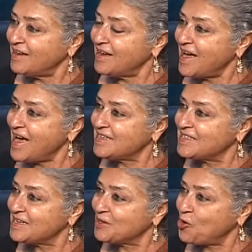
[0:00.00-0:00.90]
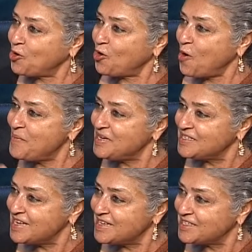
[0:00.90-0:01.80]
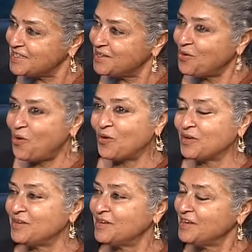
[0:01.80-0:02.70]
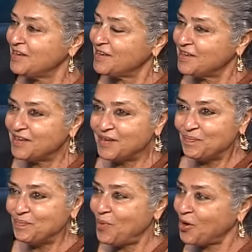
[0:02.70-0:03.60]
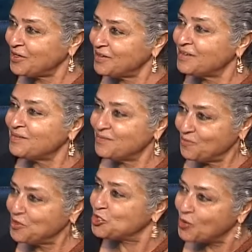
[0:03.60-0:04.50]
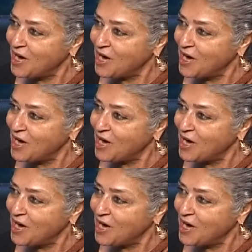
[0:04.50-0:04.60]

well, as a commentator on modern visual